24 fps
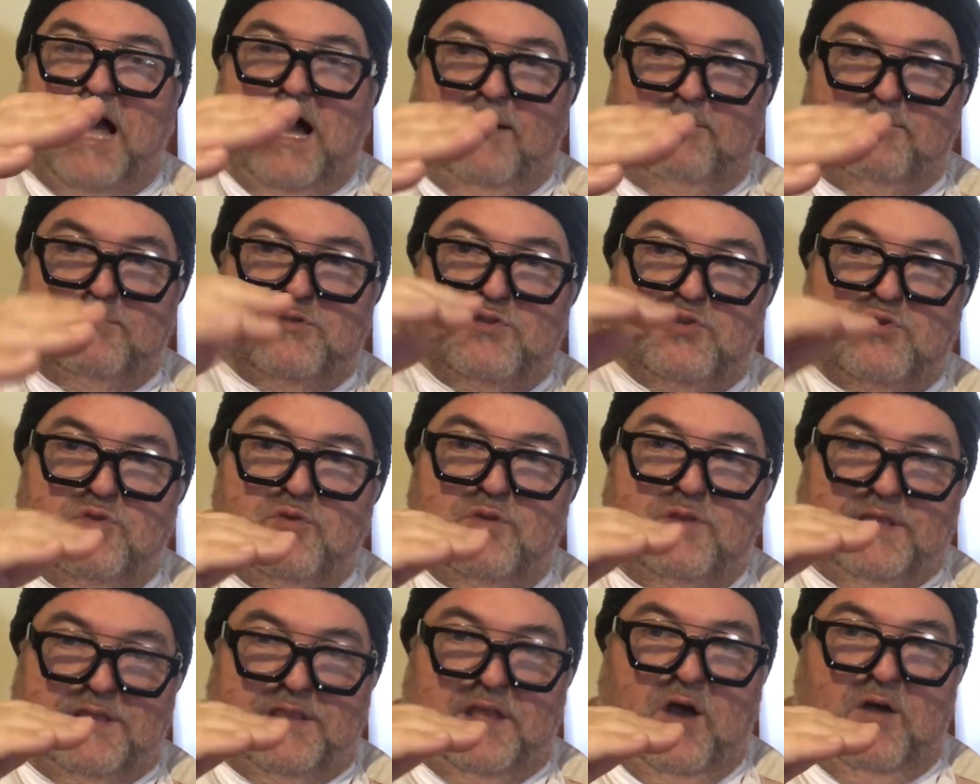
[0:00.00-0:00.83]
up to
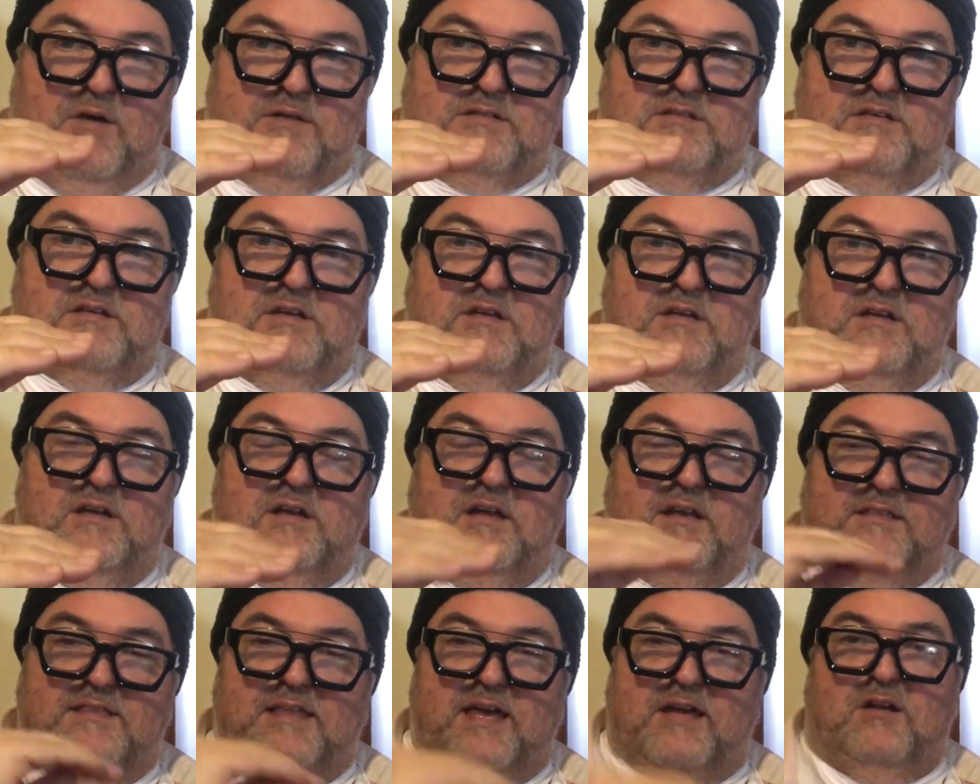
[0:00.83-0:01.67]
the note.
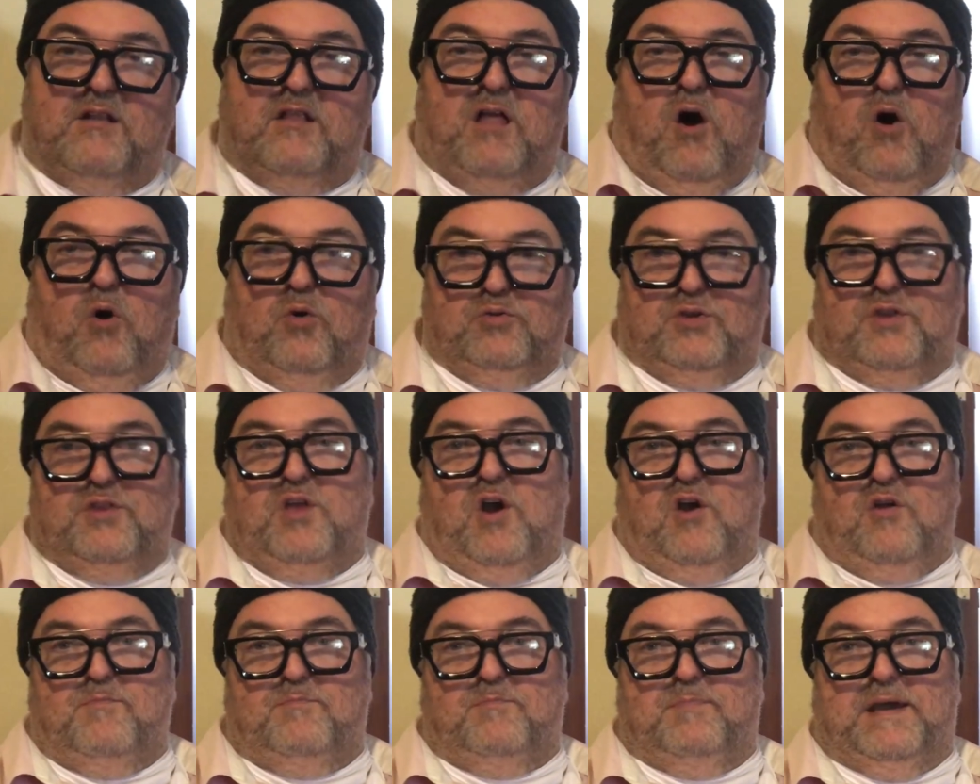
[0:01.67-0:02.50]
That'll hold the
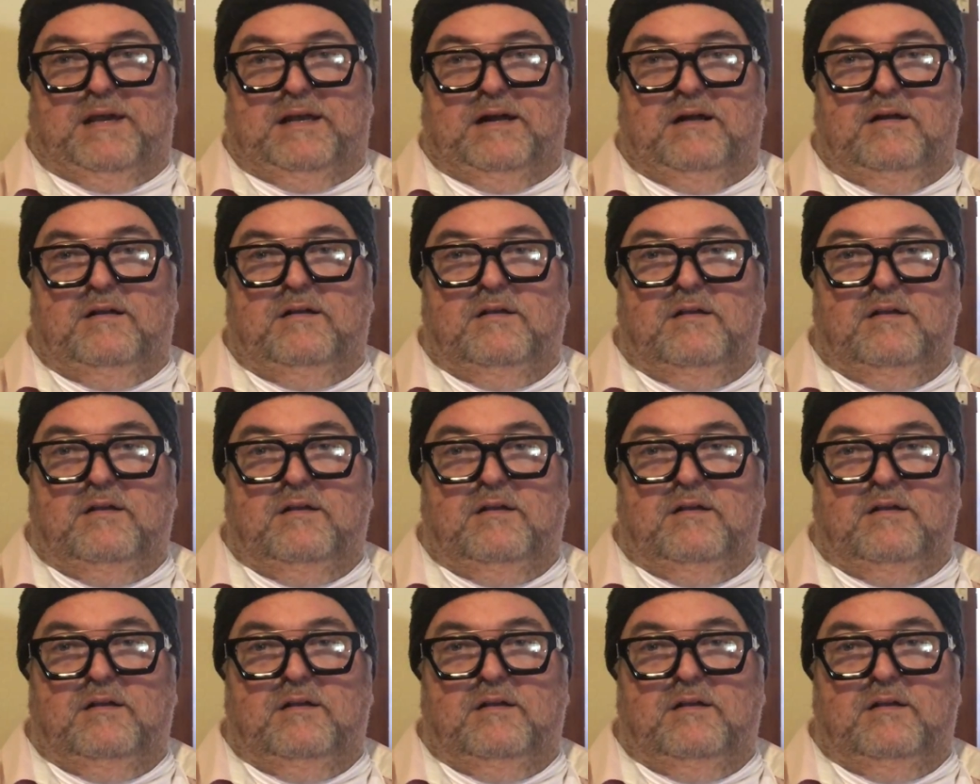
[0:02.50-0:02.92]
note better